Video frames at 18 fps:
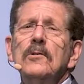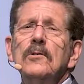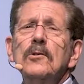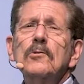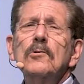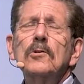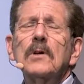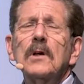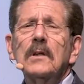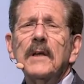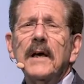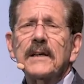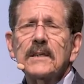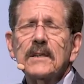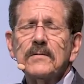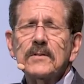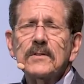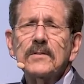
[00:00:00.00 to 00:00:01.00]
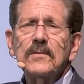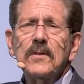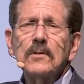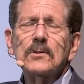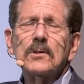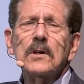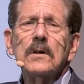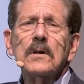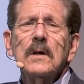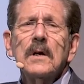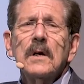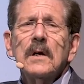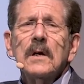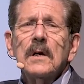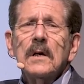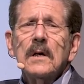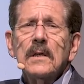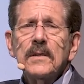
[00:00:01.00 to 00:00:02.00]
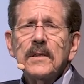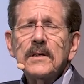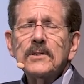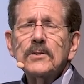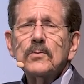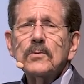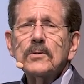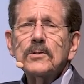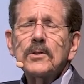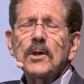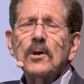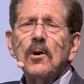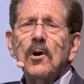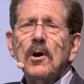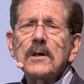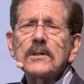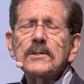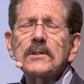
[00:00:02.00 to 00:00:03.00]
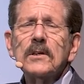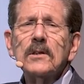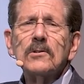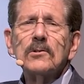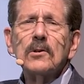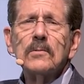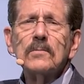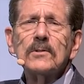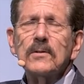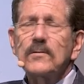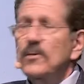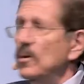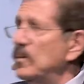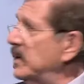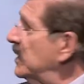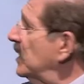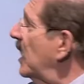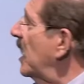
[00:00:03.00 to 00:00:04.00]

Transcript: new collectivist future, this was the cost in terms of human